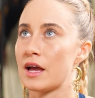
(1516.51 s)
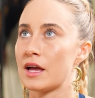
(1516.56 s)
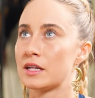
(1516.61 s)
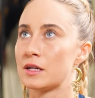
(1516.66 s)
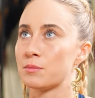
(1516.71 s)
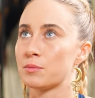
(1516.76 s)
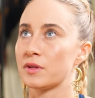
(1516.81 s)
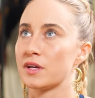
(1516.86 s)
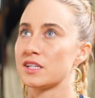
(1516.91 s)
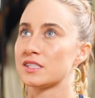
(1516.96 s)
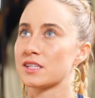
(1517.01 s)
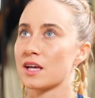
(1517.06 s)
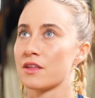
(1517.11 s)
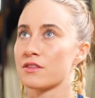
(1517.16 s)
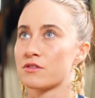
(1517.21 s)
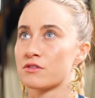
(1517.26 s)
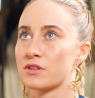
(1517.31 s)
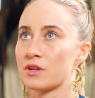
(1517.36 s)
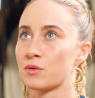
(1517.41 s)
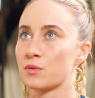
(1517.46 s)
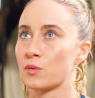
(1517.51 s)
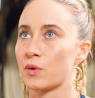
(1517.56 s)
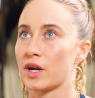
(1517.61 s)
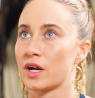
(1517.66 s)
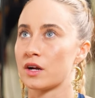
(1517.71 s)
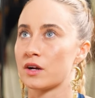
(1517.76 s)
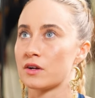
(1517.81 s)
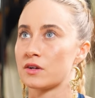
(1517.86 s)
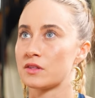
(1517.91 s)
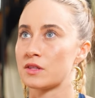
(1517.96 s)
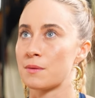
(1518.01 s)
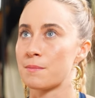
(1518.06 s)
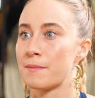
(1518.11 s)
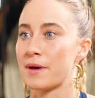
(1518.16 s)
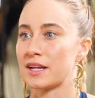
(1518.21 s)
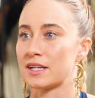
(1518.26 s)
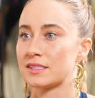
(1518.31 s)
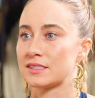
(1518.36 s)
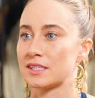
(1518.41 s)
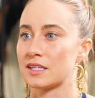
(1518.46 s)
in a place other than where the
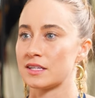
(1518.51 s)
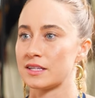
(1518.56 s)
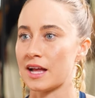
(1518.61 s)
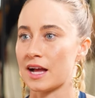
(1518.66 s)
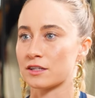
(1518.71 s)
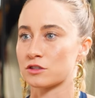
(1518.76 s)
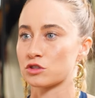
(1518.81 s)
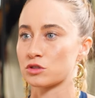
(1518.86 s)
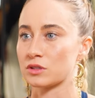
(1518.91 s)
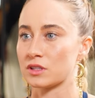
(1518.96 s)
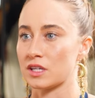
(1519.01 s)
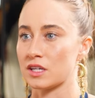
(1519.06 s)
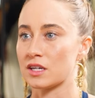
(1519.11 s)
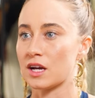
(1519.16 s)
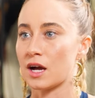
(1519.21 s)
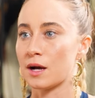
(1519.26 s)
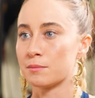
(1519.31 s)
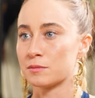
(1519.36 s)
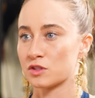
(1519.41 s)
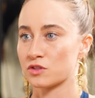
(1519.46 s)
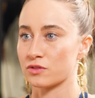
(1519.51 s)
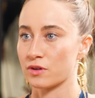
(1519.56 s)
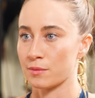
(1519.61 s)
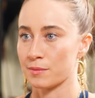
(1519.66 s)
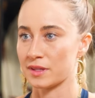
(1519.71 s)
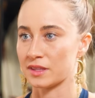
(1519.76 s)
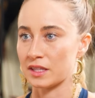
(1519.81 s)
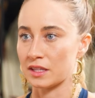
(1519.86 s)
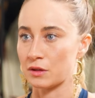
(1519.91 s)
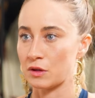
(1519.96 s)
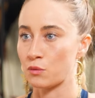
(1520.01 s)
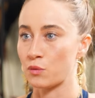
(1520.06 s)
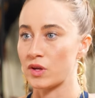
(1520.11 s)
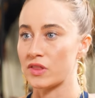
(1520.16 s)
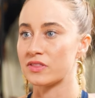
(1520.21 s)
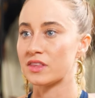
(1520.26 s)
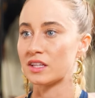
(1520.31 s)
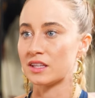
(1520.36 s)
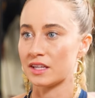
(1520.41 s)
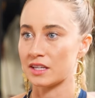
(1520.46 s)
medicine naturally comes from and
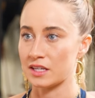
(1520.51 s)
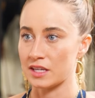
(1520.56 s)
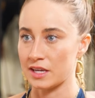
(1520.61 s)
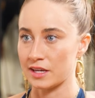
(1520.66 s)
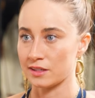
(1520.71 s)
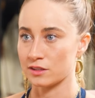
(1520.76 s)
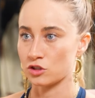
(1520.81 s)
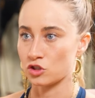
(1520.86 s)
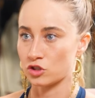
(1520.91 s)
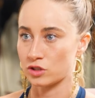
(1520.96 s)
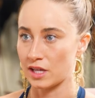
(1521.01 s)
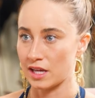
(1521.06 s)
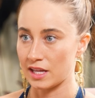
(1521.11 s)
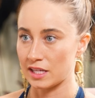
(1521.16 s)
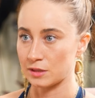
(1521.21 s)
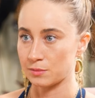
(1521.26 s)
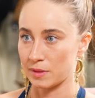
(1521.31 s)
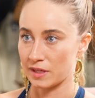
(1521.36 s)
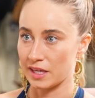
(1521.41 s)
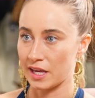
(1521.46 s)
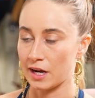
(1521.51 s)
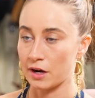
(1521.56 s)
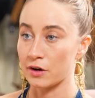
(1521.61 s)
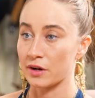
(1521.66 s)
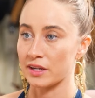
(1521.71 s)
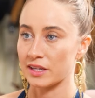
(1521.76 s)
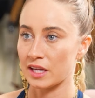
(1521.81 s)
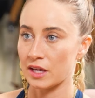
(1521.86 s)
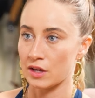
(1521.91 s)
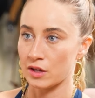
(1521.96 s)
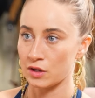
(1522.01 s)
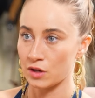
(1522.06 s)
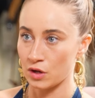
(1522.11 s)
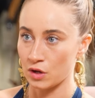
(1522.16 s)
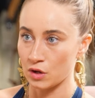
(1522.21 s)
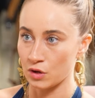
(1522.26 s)
with the lineage that has been carrying it